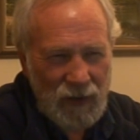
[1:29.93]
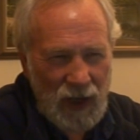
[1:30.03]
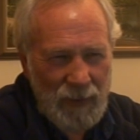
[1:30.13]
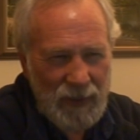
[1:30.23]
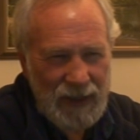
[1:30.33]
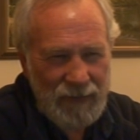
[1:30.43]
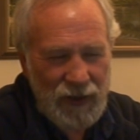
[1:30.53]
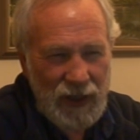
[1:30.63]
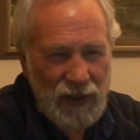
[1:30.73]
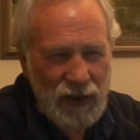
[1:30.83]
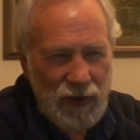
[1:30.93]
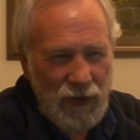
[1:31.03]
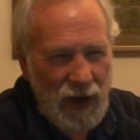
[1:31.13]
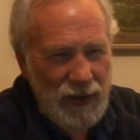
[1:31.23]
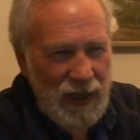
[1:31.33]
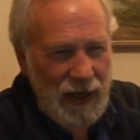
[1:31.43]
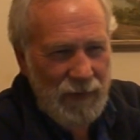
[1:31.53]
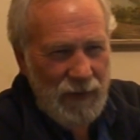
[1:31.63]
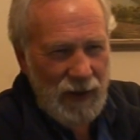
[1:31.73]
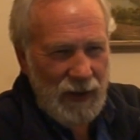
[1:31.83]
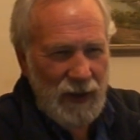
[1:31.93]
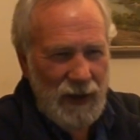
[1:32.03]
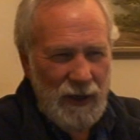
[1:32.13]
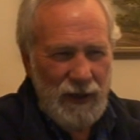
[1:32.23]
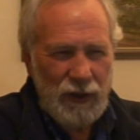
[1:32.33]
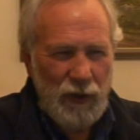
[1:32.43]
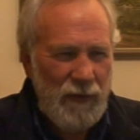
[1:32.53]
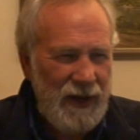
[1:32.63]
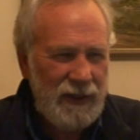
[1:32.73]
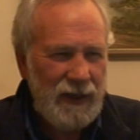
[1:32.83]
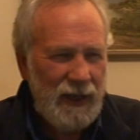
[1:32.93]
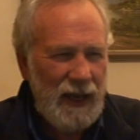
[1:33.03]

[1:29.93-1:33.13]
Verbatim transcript: I believe Jesus Christ had a, a direct